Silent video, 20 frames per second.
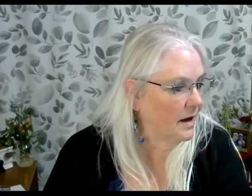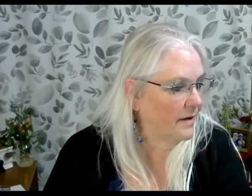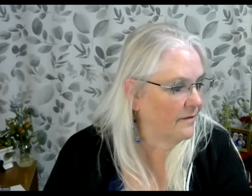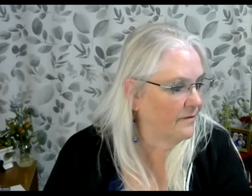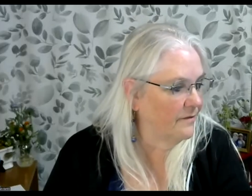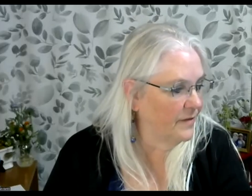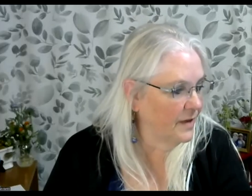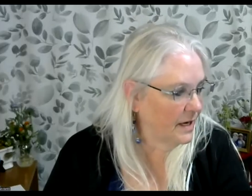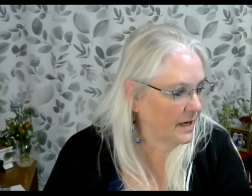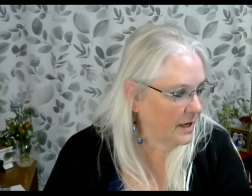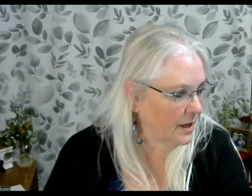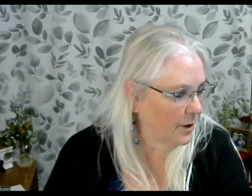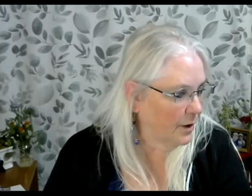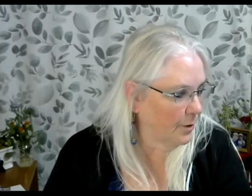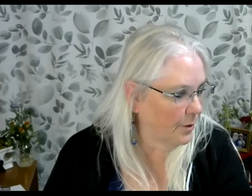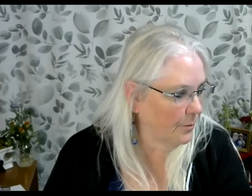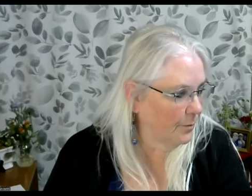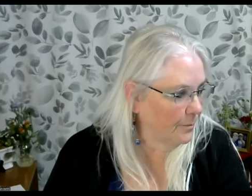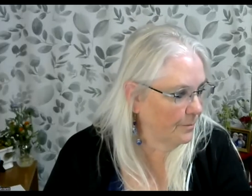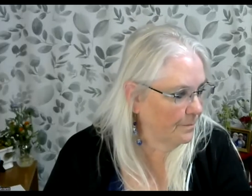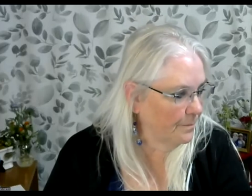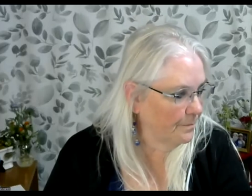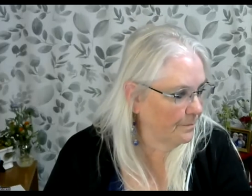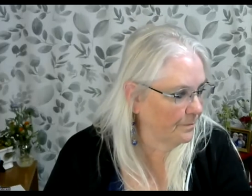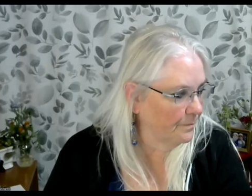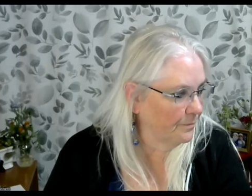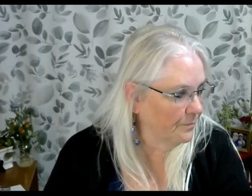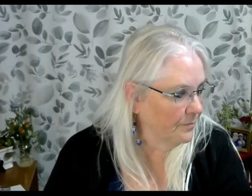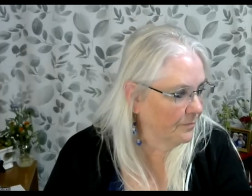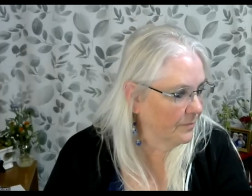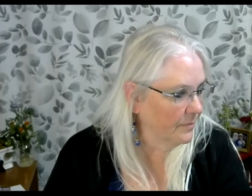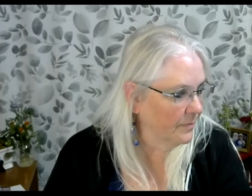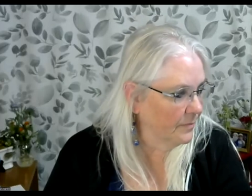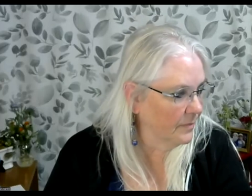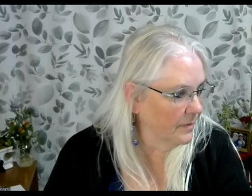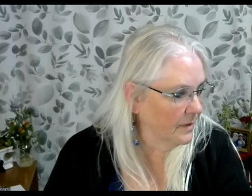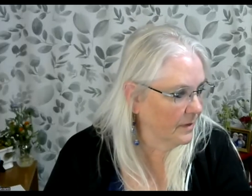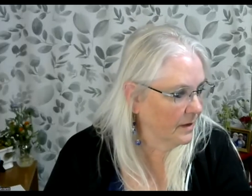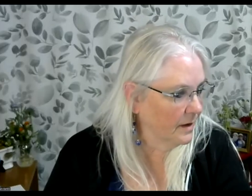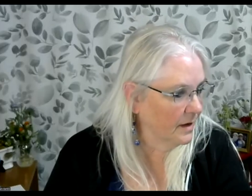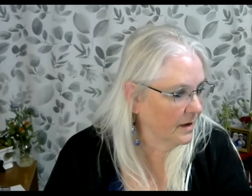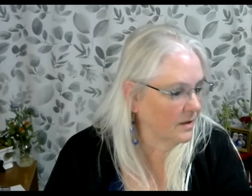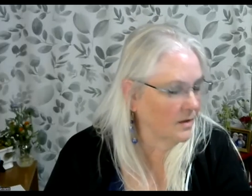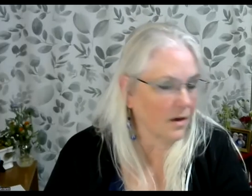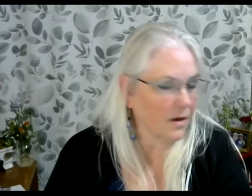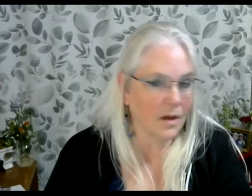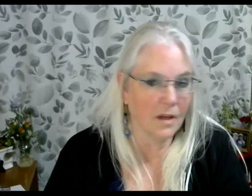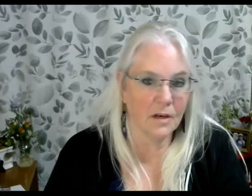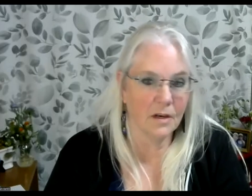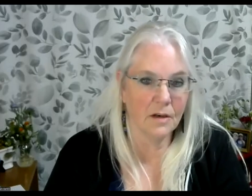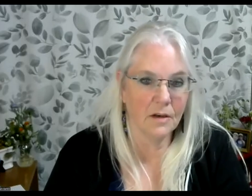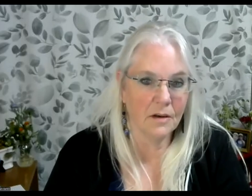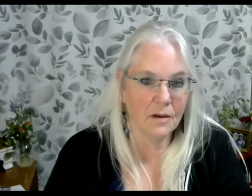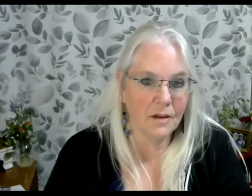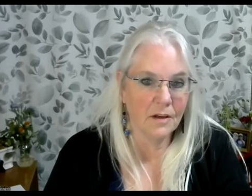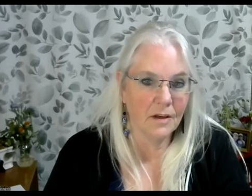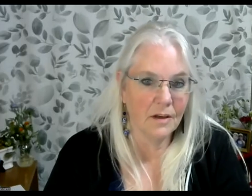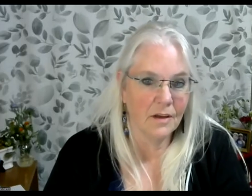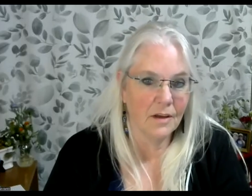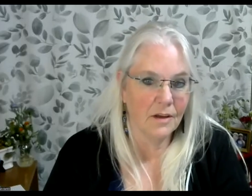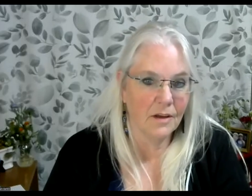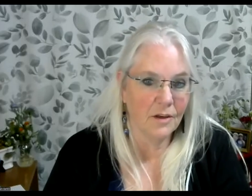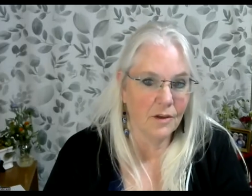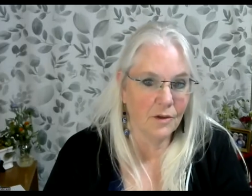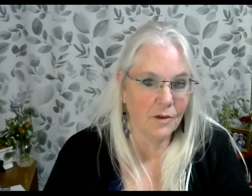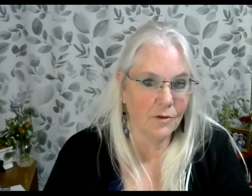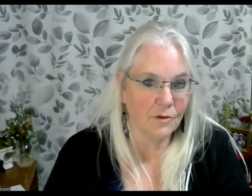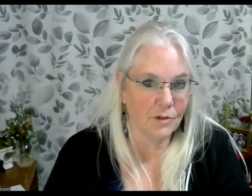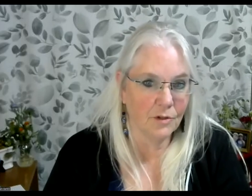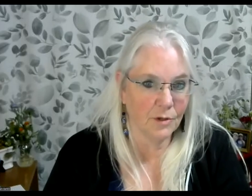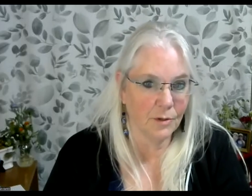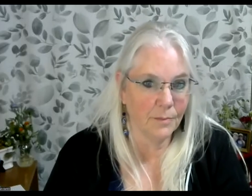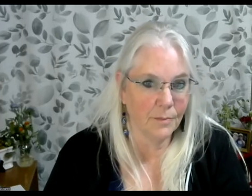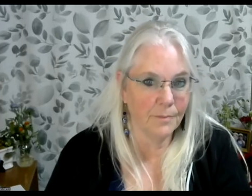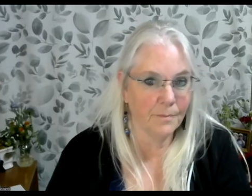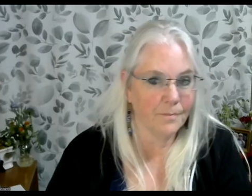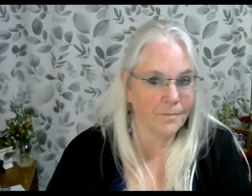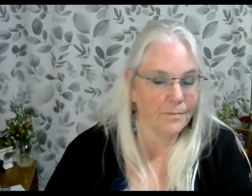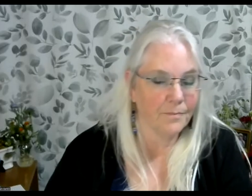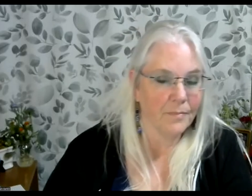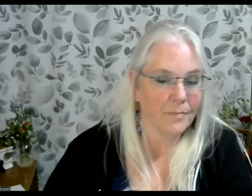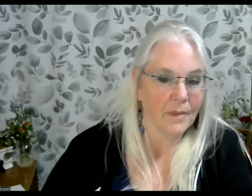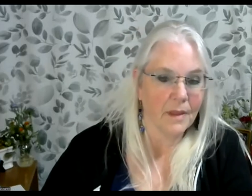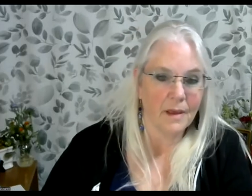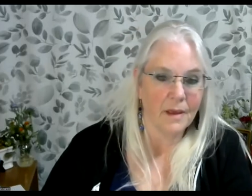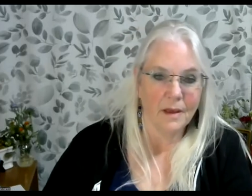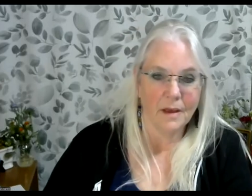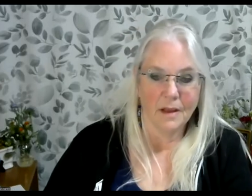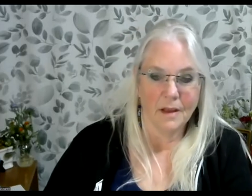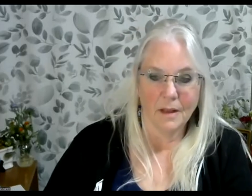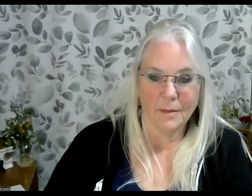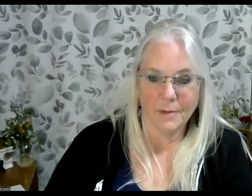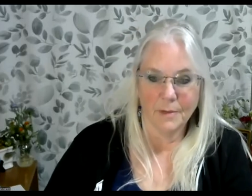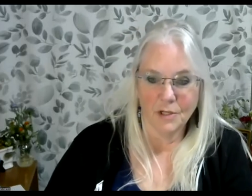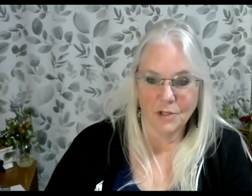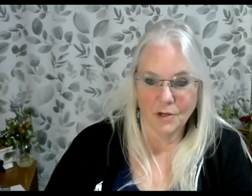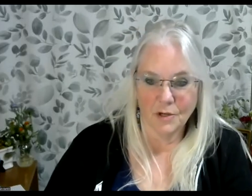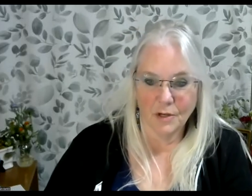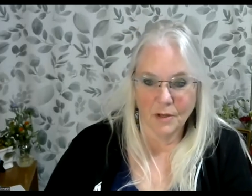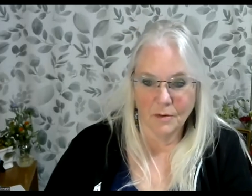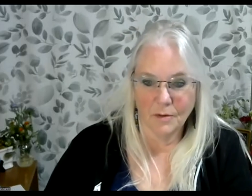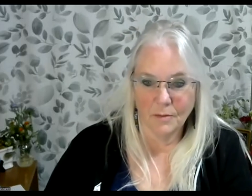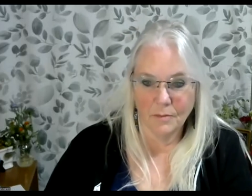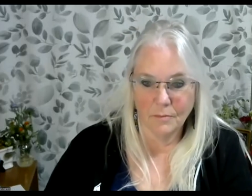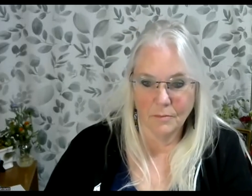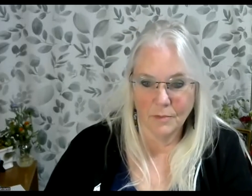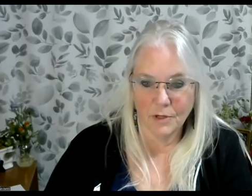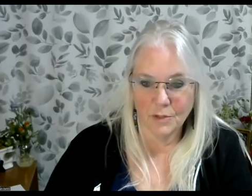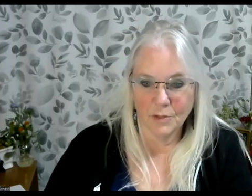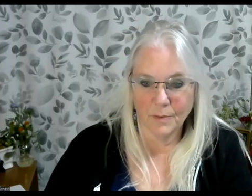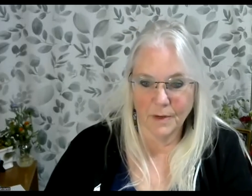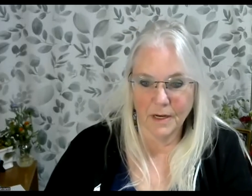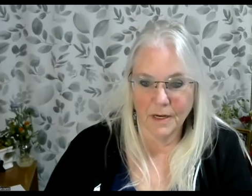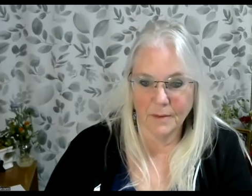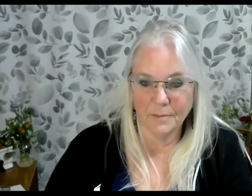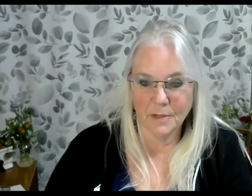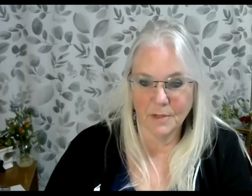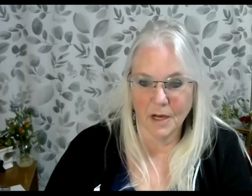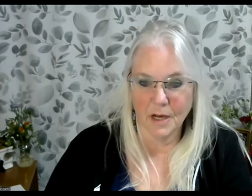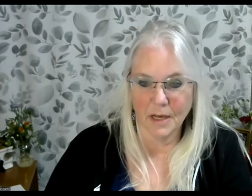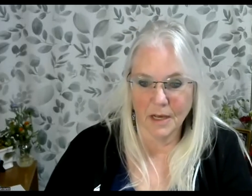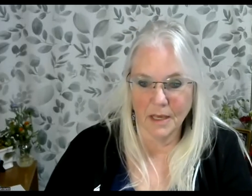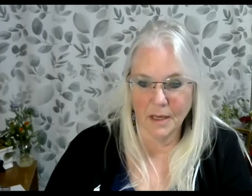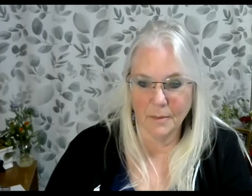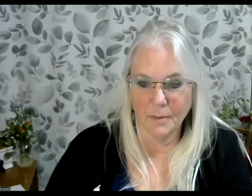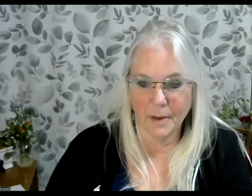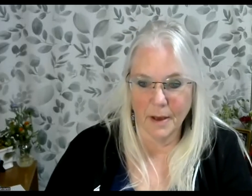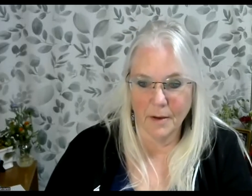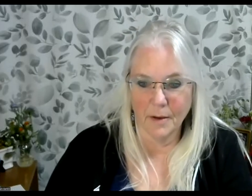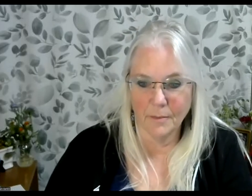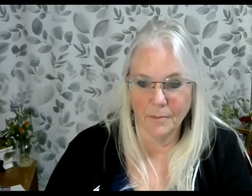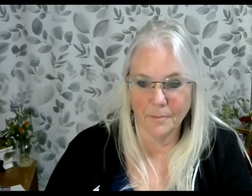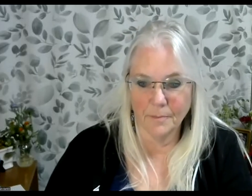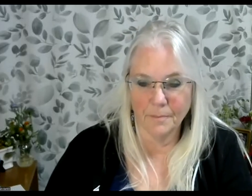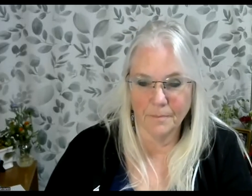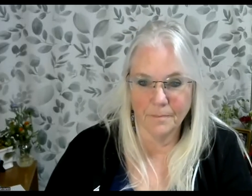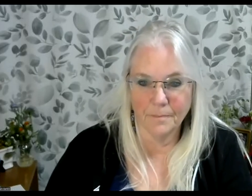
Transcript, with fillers: a video it's on youtube let me show you which one i'm talking about